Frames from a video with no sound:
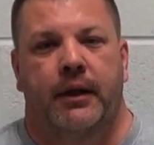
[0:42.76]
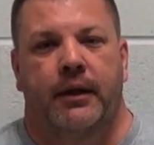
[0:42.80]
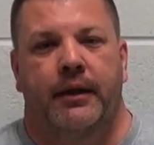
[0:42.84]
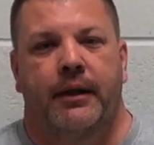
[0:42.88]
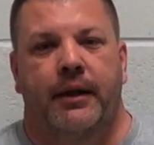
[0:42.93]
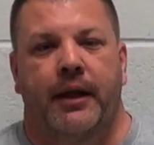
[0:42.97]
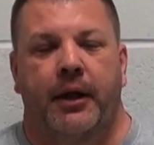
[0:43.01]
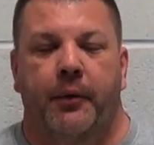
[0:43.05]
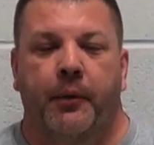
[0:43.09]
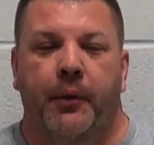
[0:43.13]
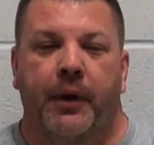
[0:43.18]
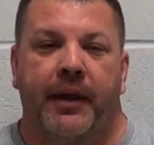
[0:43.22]

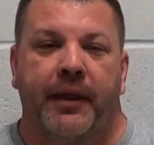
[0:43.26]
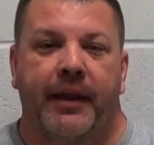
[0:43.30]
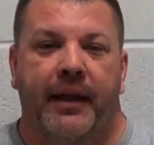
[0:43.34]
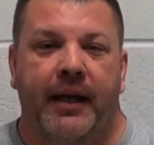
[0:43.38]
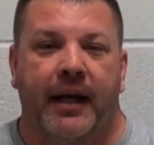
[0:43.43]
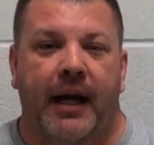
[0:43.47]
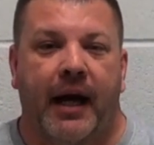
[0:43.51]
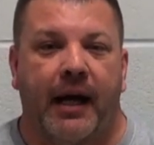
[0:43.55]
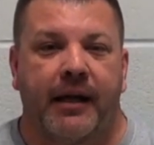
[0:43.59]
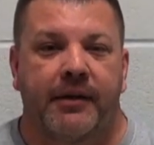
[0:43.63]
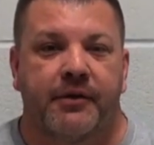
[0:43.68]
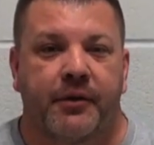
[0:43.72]
deal with in
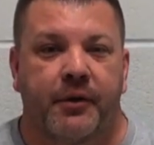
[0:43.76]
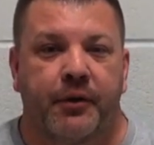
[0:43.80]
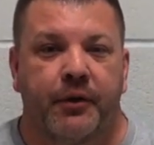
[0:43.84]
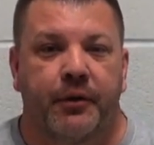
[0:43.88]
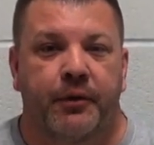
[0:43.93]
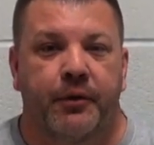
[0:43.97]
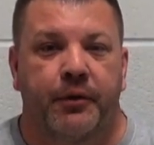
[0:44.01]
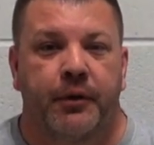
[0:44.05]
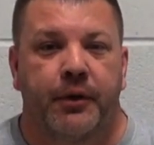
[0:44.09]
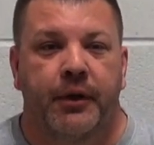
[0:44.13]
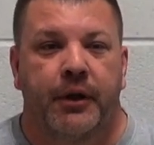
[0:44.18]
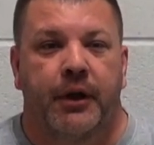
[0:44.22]
high
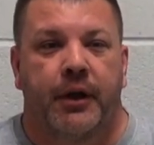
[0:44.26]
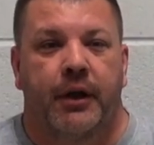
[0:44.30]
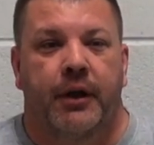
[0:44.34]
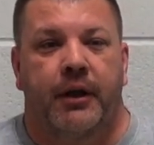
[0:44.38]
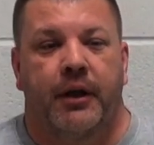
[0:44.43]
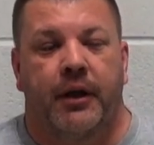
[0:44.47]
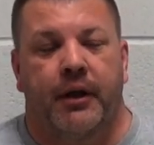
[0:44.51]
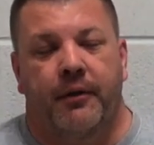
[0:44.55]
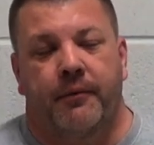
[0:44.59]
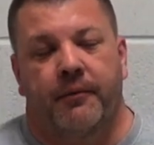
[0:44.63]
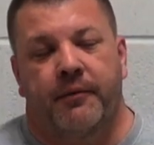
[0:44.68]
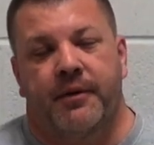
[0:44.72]
school.
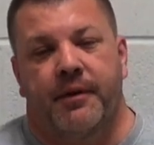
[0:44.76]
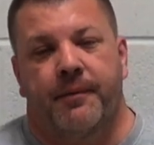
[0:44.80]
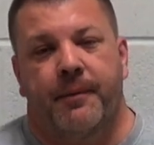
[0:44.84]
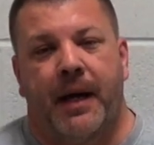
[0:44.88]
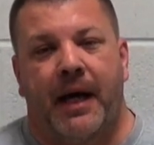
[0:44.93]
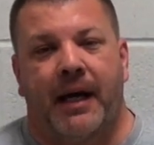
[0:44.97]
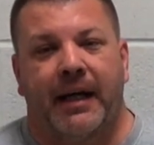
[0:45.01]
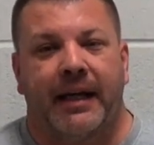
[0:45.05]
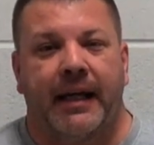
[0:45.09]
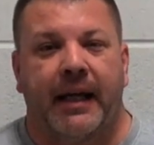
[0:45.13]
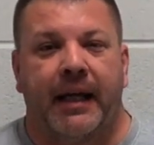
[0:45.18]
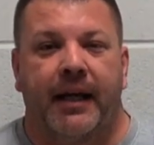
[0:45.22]
It's
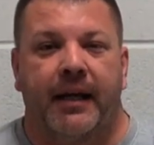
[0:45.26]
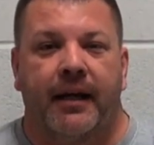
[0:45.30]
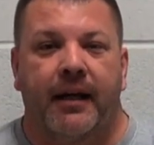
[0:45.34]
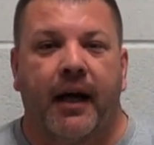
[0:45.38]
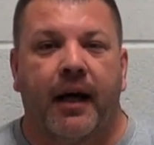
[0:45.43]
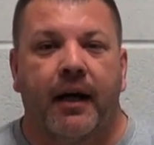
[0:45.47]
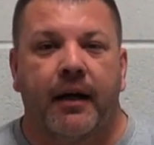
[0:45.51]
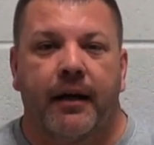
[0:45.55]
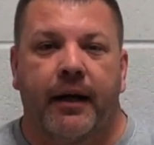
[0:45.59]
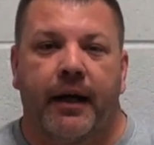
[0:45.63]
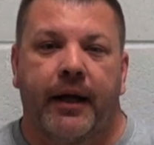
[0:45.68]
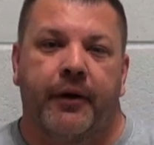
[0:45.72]
about getting
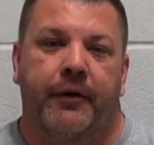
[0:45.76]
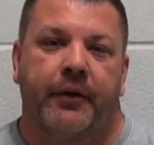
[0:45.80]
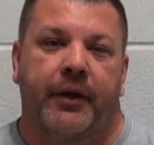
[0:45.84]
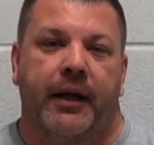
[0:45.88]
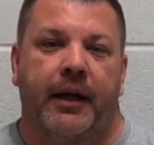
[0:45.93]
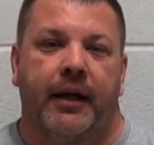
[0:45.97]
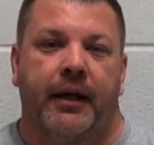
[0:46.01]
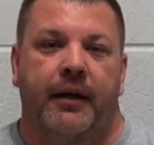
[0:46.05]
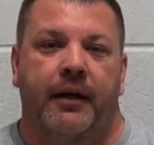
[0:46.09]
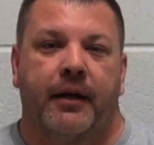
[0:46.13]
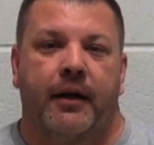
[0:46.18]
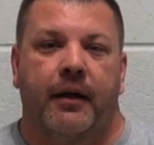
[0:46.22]
knocked down,
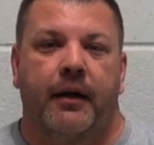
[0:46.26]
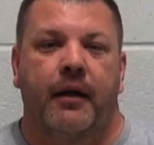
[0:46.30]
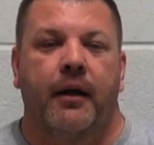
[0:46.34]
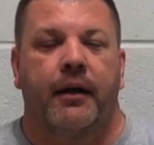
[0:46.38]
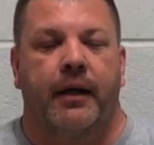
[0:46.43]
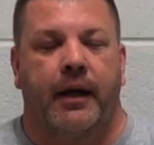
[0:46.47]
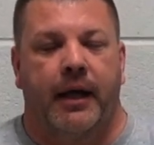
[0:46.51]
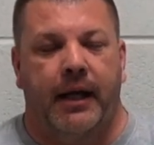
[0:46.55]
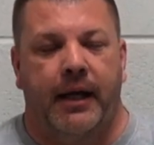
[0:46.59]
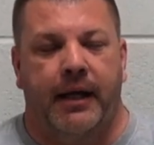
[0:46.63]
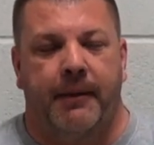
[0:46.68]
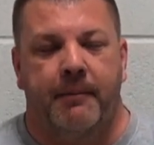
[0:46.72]
getting
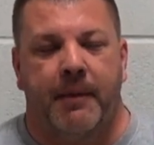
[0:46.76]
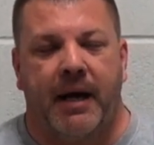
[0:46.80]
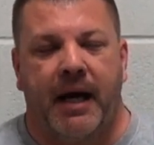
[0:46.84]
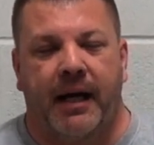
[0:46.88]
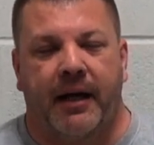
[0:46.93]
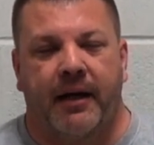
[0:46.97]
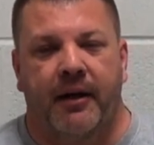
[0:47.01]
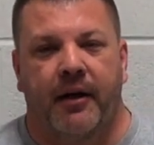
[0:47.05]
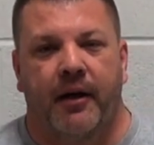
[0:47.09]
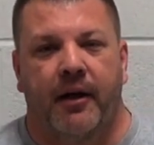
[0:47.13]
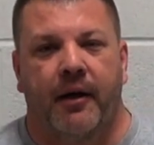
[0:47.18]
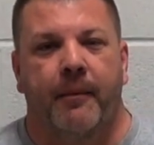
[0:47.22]
getting back
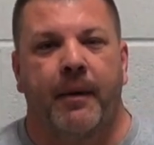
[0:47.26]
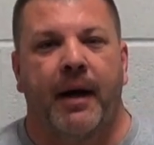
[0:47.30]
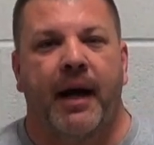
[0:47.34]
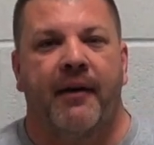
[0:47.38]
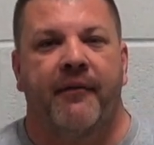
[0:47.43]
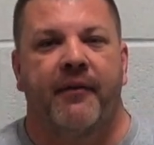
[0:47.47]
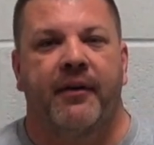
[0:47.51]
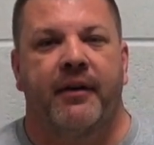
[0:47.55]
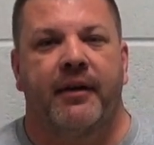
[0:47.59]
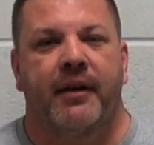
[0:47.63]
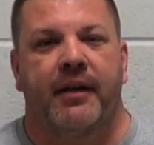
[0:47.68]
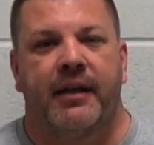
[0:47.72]
up,
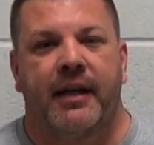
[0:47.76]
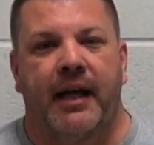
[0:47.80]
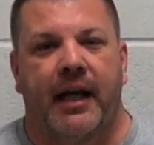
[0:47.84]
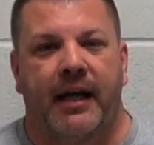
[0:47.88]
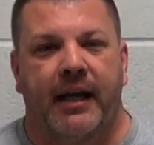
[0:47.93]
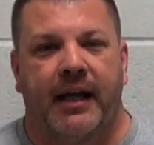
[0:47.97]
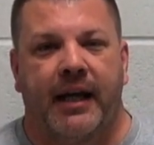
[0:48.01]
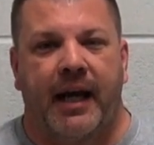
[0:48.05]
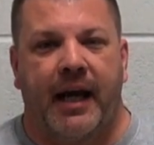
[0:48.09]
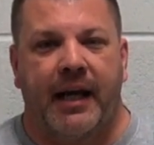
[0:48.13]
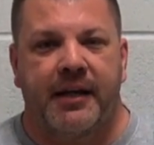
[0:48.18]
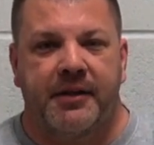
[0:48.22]
having the
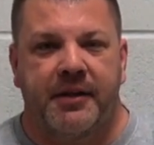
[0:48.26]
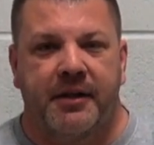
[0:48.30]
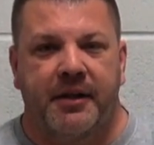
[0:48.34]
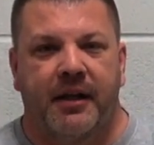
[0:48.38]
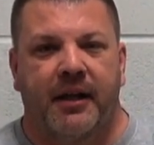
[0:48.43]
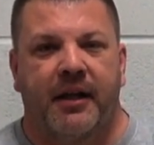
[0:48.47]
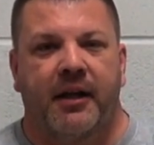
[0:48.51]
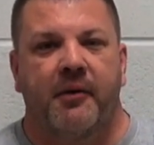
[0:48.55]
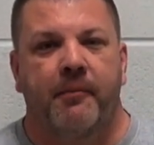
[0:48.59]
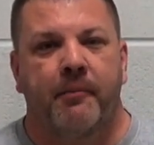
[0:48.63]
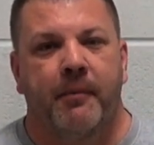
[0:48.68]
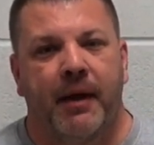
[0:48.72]
dedication and
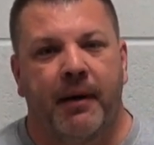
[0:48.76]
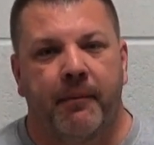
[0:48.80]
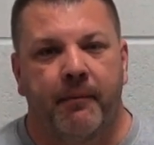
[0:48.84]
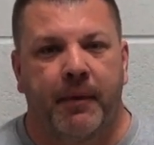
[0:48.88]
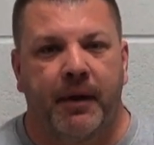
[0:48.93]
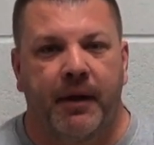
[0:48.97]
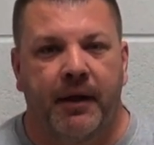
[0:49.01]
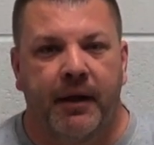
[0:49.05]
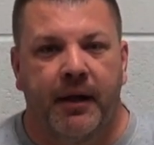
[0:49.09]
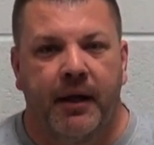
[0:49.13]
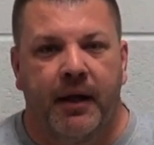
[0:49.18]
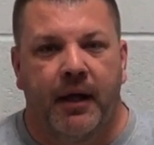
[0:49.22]
commitment